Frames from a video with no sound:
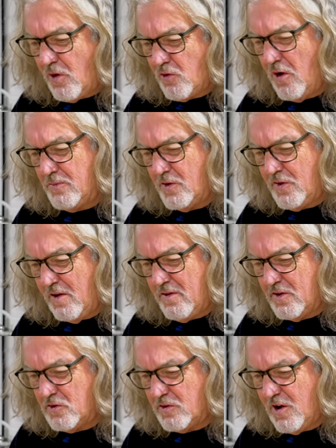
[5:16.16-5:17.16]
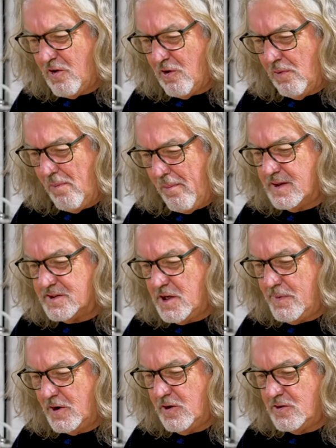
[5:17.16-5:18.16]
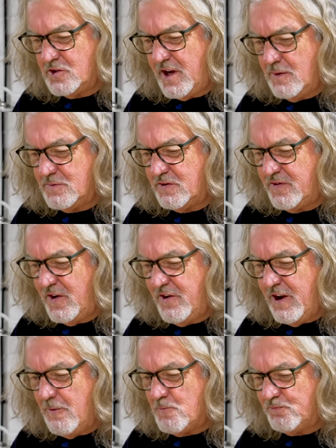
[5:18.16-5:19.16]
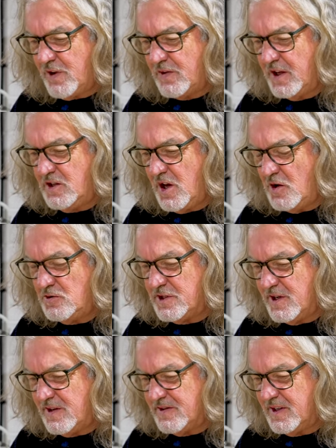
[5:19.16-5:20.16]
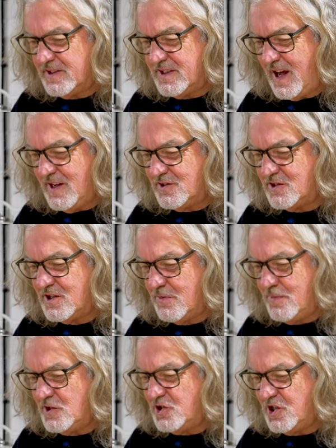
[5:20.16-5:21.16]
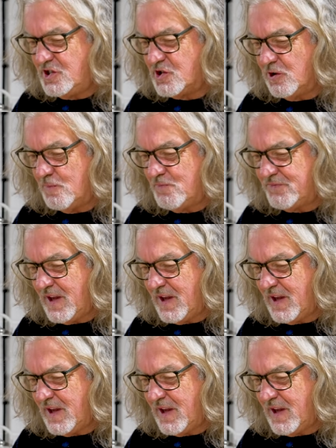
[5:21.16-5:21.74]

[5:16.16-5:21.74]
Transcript: Sorry, I'm just having a skittle. Simoko James Firi. The Yota, the Tez, the Mishizzle.